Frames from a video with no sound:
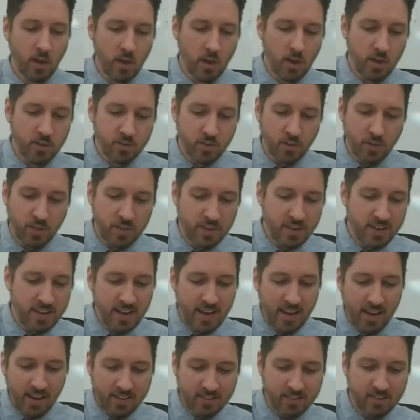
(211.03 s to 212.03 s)
So the
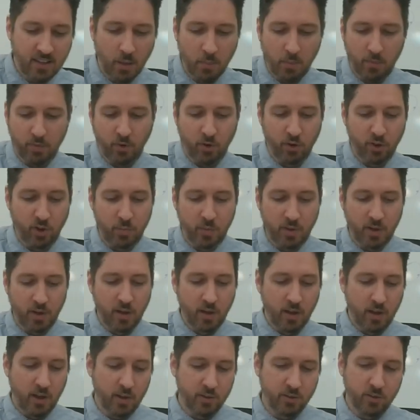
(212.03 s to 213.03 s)
next type of argument
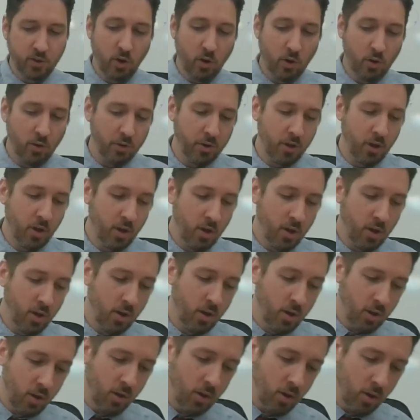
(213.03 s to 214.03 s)
is called
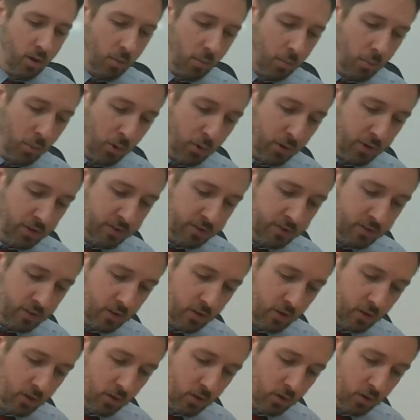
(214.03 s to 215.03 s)
modus
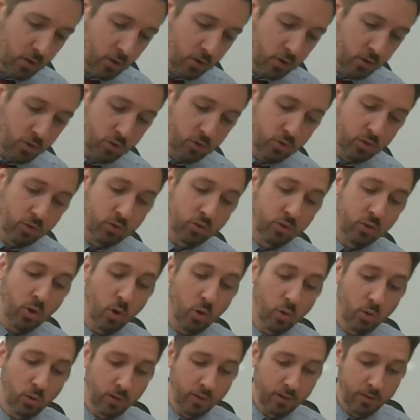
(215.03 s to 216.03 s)

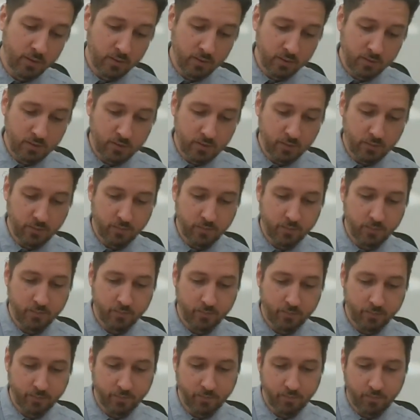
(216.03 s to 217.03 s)
tollens.
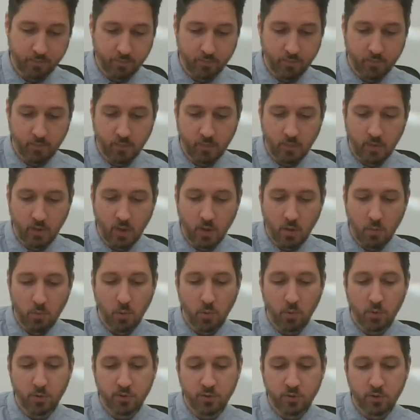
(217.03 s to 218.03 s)

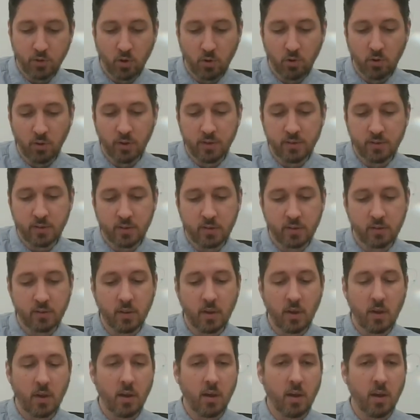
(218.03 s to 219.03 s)
Modus tollens is
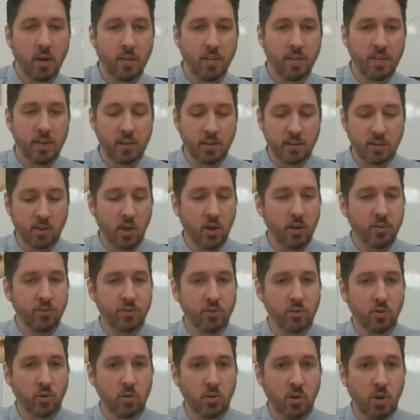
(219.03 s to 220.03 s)
the
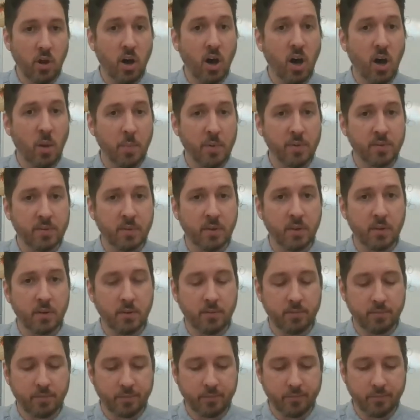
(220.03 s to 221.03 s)
logical opposite
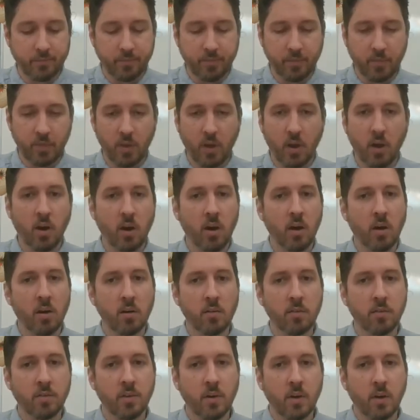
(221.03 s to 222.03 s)

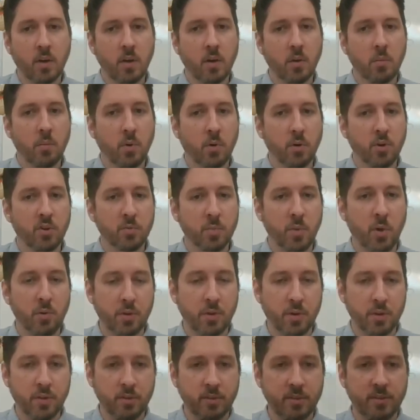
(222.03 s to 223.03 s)
of modus
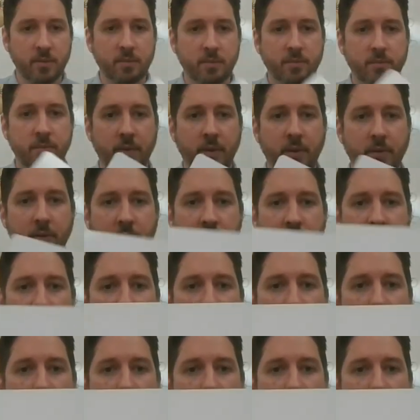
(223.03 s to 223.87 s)
ponens. Here it is,